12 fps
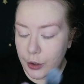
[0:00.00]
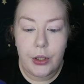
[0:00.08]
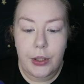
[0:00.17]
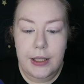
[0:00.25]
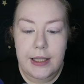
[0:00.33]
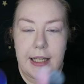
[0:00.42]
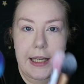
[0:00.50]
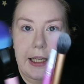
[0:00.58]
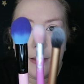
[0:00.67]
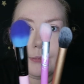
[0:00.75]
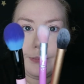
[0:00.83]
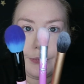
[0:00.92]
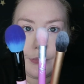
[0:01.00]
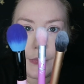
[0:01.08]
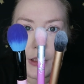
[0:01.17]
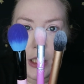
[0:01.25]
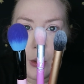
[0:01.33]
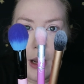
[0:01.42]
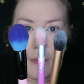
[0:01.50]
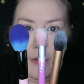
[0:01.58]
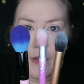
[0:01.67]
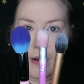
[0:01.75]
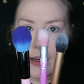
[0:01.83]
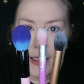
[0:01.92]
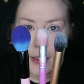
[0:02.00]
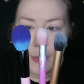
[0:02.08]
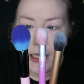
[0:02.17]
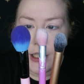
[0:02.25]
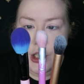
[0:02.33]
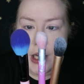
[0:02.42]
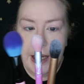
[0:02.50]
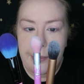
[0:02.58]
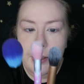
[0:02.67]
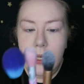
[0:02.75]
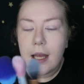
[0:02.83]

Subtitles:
You can see they all have a very similar shape.